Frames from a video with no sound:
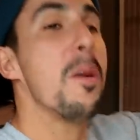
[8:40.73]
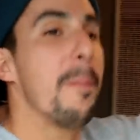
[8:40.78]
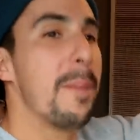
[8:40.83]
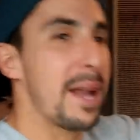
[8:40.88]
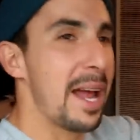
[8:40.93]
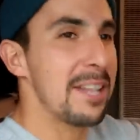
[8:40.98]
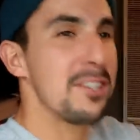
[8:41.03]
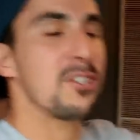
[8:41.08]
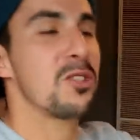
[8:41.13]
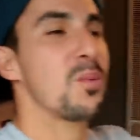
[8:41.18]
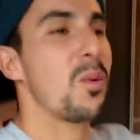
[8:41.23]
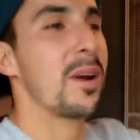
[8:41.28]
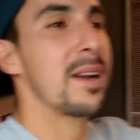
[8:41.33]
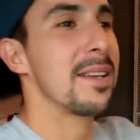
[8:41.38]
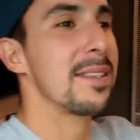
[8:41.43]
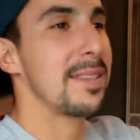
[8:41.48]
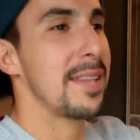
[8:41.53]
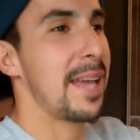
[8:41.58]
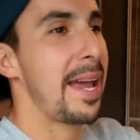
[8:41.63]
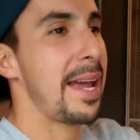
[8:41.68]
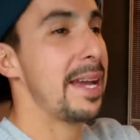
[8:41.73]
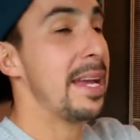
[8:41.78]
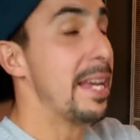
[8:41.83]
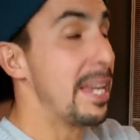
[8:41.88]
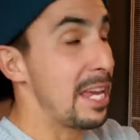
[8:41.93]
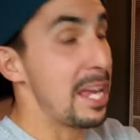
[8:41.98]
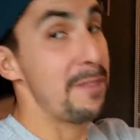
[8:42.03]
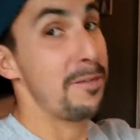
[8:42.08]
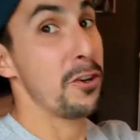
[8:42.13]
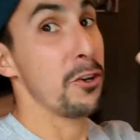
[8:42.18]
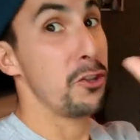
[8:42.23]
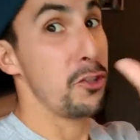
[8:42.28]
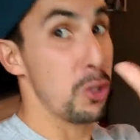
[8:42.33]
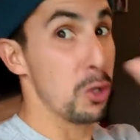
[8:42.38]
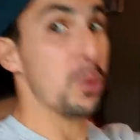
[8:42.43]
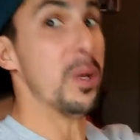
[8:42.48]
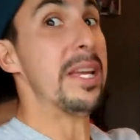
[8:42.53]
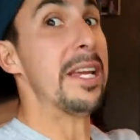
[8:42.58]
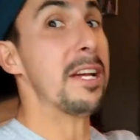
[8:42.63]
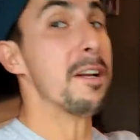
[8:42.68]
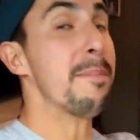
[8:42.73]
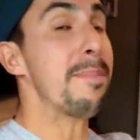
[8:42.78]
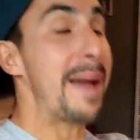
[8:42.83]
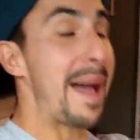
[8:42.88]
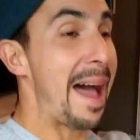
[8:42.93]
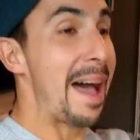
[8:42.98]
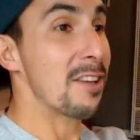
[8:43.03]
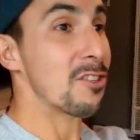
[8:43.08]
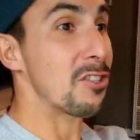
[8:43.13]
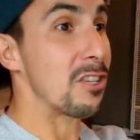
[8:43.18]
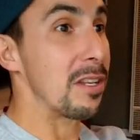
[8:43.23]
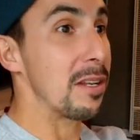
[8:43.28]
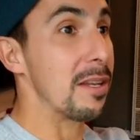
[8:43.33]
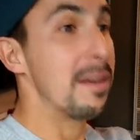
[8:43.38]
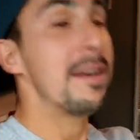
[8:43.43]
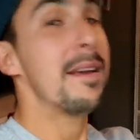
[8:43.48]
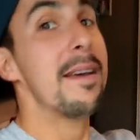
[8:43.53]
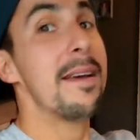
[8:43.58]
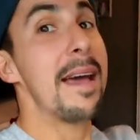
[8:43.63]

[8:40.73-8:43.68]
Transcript: But I just wanted to say if you're doing your passion